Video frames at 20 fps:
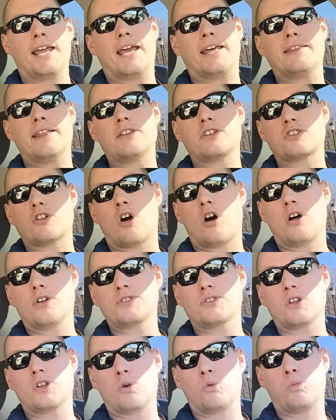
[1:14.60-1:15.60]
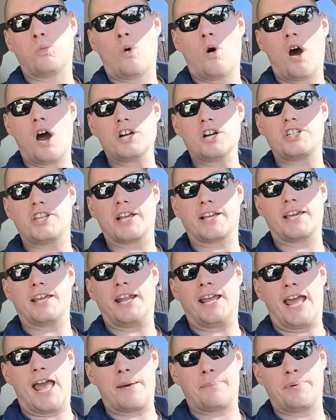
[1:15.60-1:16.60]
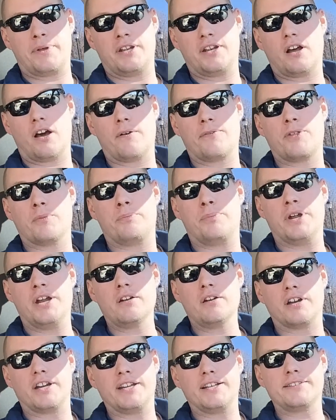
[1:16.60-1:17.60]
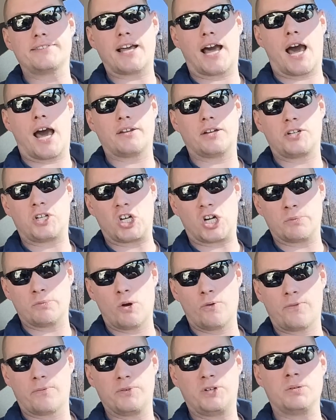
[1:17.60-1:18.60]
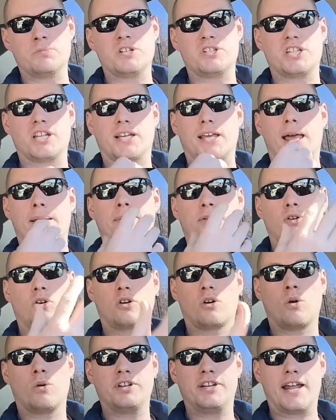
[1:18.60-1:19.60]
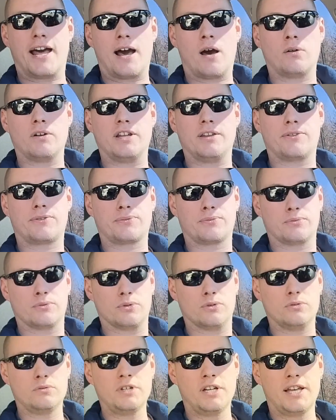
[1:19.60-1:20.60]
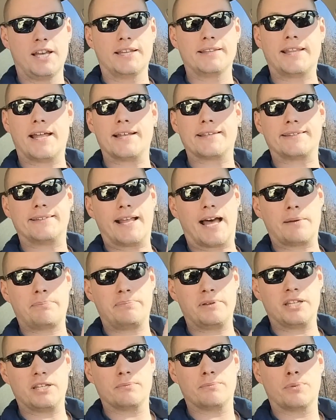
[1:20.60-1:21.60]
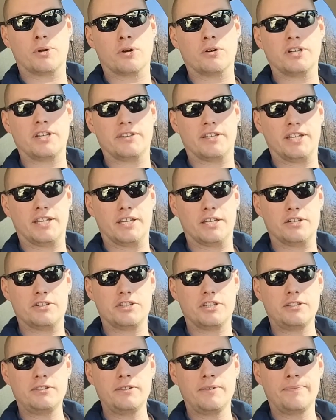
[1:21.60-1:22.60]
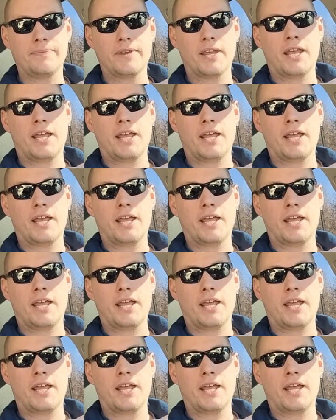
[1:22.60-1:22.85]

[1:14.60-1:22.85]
And then there's also a wash that can happen of the bearings on the turbo from too much of the chemical going down and through that is not being burned in the engine.